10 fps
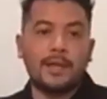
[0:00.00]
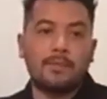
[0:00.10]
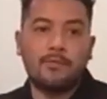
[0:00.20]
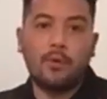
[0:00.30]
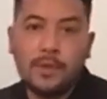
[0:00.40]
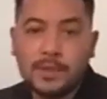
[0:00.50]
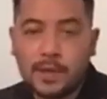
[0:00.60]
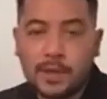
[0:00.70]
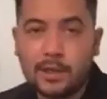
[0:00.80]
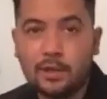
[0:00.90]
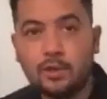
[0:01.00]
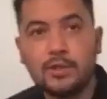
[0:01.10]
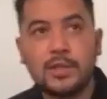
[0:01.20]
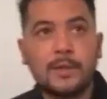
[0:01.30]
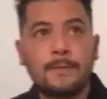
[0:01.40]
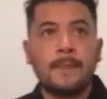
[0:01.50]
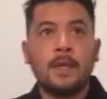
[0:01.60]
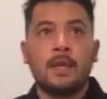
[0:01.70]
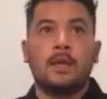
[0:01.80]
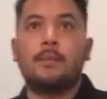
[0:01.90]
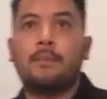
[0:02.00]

performance, I use it, but